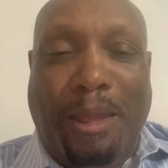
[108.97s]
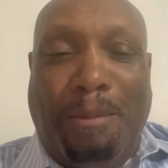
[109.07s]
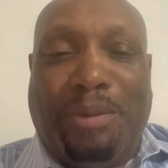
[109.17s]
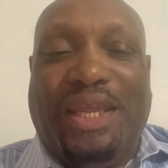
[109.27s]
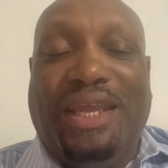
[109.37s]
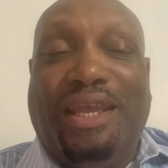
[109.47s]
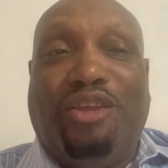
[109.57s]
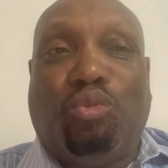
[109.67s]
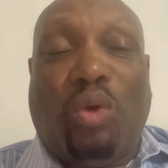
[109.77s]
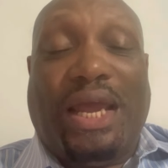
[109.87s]
But
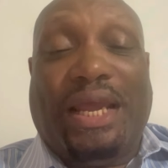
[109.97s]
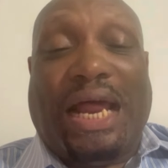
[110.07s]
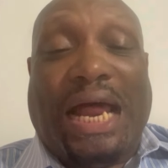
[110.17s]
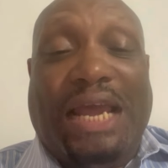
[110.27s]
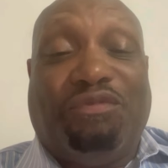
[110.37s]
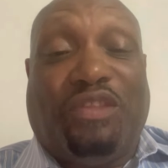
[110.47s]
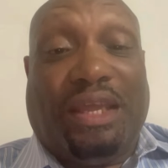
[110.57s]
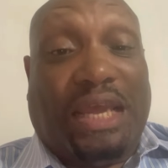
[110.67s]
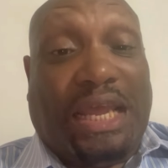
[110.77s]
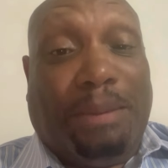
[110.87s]
here's why I
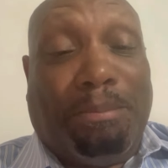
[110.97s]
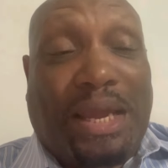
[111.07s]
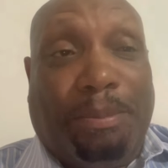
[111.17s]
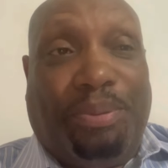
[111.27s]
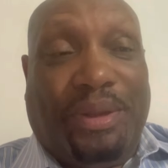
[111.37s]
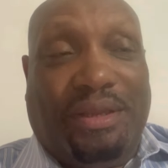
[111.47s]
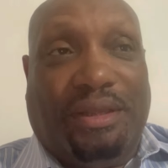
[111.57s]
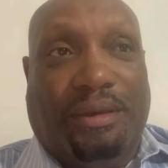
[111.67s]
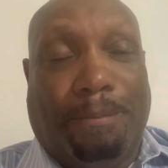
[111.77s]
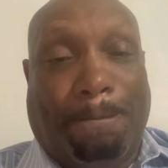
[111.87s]
think, and in my
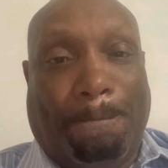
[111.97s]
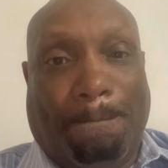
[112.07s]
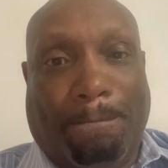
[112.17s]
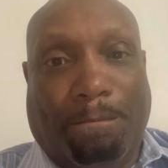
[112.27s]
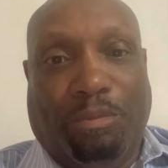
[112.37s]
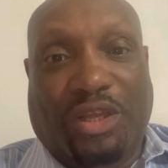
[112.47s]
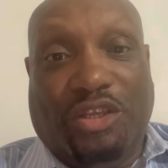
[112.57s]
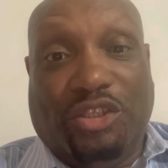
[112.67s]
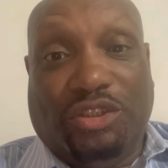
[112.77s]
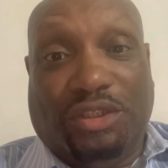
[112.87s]
opinion,
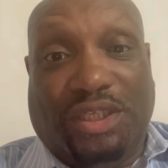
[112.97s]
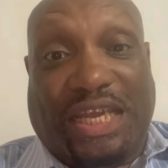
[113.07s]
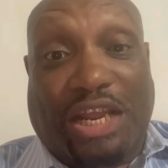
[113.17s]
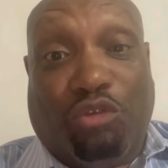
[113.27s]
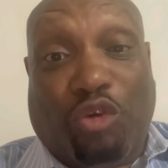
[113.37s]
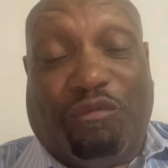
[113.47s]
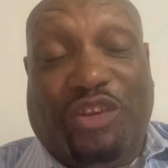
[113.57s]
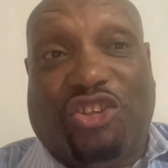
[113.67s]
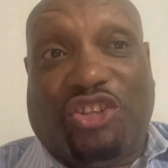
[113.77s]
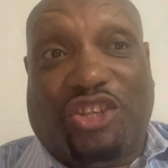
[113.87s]
Ken
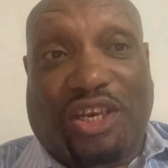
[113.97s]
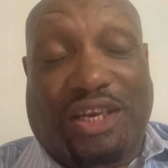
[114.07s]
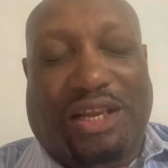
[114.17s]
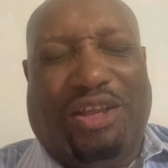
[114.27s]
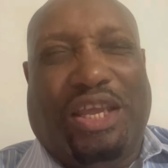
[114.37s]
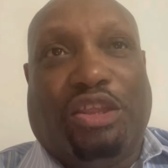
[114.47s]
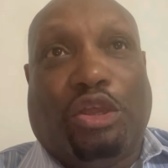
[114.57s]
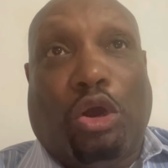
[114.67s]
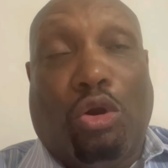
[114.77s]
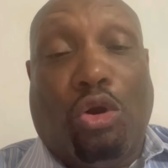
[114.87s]
Griffin's Citadel is
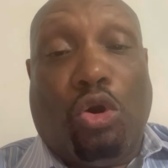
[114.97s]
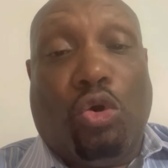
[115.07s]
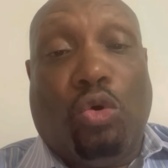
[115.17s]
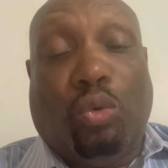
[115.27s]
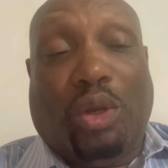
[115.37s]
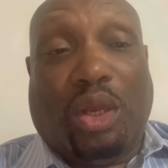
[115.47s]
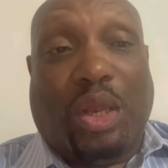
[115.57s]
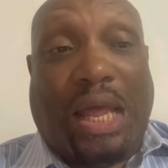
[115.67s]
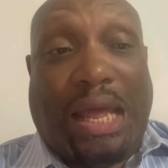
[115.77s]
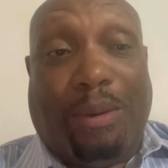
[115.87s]
a whole
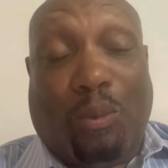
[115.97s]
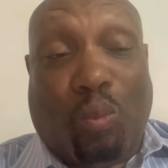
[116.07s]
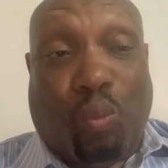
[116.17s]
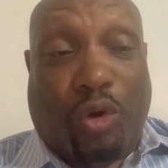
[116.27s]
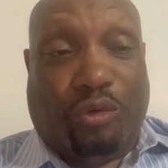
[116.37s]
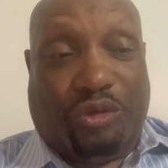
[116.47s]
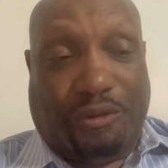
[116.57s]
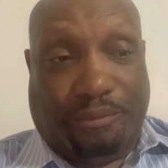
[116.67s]
lot worse.